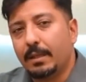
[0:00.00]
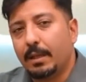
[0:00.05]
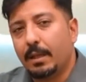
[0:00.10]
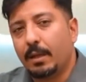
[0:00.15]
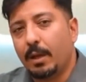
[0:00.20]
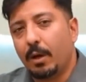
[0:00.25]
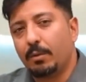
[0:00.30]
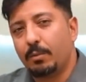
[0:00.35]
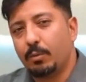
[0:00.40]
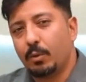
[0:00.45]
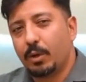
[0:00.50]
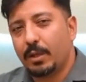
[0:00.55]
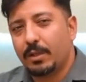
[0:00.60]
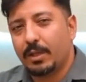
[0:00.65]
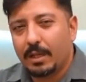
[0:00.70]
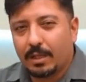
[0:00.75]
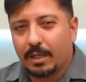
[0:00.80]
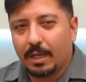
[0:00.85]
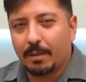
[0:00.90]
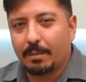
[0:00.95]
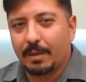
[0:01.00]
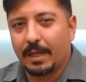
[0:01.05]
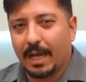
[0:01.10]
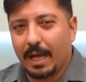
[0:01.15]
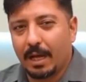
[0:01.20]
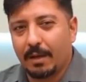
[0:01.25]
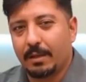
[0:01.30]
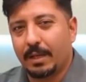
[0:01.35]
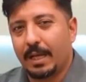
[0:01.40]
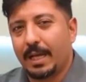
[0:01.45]
of water coming
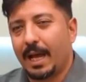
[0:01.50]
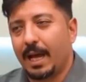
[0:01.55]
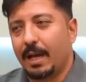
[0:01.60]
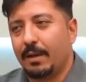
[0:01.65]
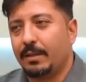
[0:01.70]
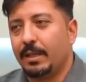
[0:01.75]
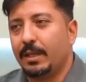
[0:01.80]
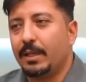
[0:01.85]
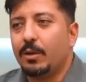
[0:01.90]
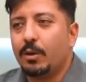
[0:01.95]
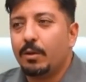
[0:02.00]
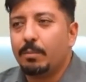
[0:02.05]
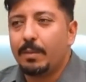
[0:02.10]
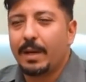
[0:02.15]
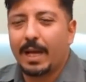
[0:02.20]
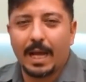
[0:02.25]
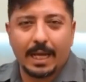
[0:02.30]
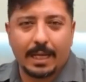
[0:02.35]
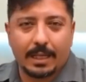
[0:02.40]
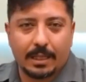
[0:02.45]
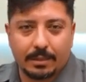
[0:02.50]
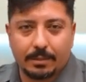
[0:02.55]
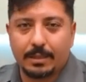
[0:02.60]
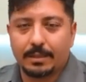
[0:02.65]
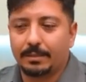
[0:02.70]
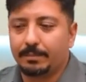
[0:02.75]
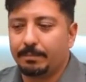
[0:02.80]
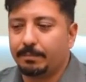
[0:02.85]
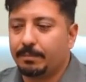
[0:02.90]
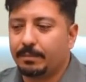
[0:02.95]
out cloudy or black.
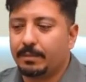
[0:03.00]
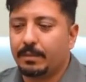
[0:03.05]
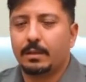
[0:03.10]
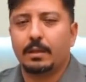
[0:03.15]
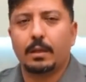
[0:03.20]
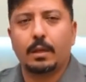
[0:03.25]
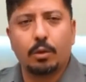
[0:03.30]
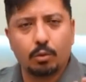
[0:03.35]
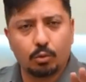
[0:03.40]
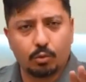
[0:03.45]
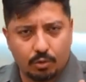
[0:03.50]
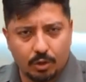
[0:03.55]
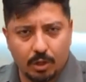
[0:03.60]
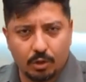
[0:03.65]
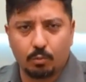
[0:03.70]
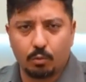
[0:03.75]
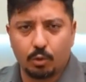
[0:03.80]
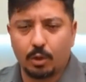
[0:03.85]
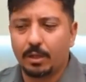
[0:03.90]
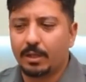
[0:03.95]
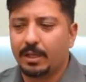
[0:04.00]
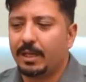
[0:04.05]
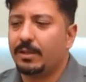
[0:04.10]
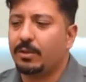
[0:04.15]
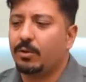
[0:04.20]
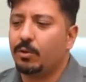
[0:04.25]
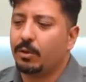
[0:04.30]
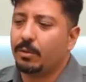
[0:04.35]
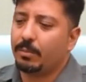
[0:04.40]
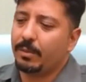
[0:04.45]
Do not worry
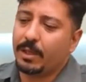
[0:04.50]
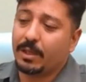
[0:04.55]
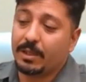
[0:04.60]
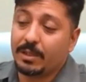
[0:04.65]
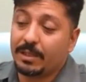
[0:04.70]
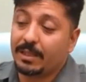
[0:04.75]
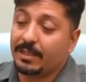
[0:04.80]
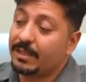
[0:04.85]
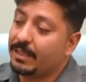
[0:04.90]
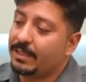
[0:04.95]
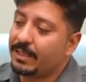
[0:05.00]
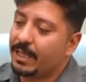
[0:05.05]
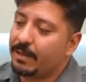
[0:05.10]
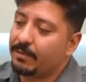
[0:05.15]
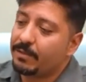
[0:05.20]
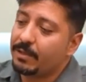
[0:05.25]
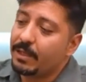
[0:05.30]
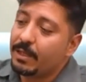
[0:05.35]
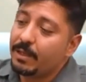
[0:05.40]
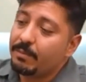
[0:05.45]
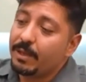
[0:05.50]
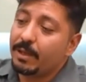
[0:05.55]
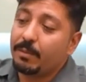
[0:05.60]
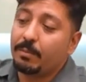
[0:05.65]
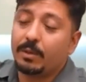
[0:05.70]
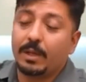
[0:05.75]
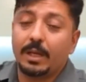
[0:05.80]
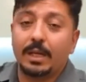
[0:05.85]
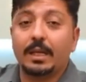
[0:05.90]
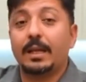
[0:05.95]
at all, because this is after the
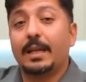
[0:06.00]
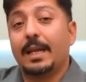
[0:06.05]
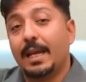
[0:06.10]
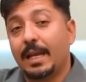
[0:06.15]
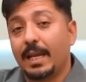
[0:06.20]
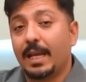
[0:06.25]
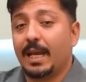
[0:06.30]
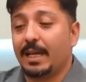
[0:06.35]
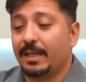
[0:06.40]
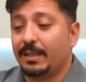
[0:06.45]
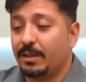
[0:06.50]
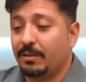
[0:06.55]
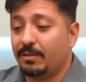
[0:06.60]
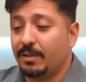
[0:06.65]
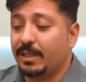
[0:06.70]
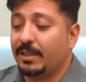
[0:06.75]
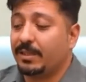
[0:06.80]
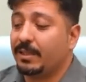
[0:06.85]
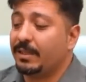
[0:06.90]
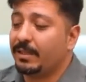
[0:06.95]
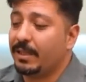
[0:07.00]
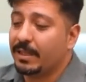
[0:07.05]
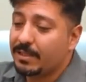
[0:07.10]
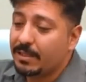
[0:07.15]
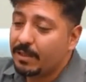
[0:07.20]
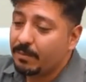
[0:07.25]
membrane, and the reason is the